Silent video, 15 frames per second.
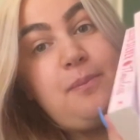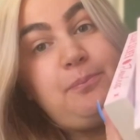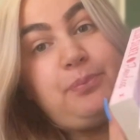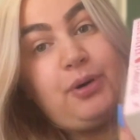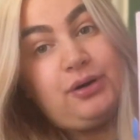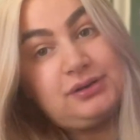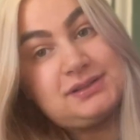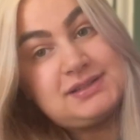
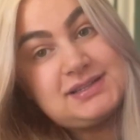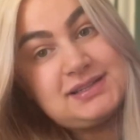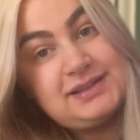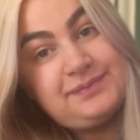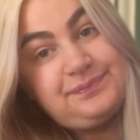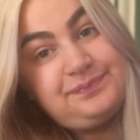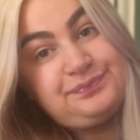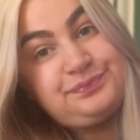But
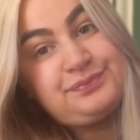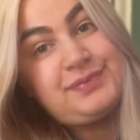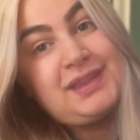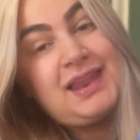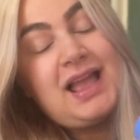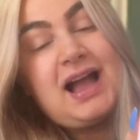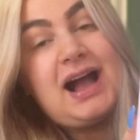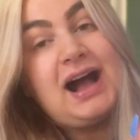
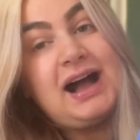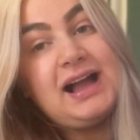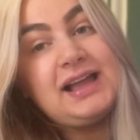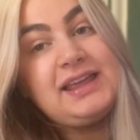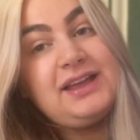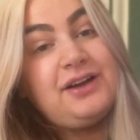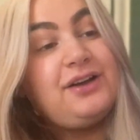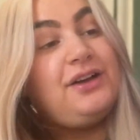
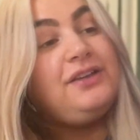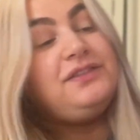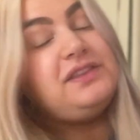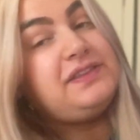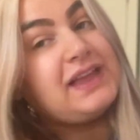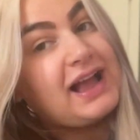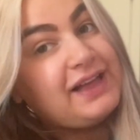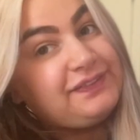I heard that
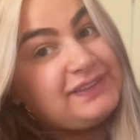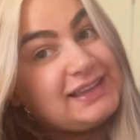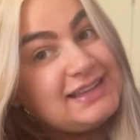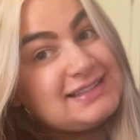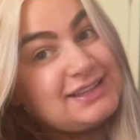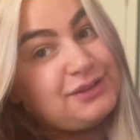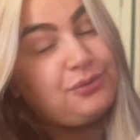they had these in the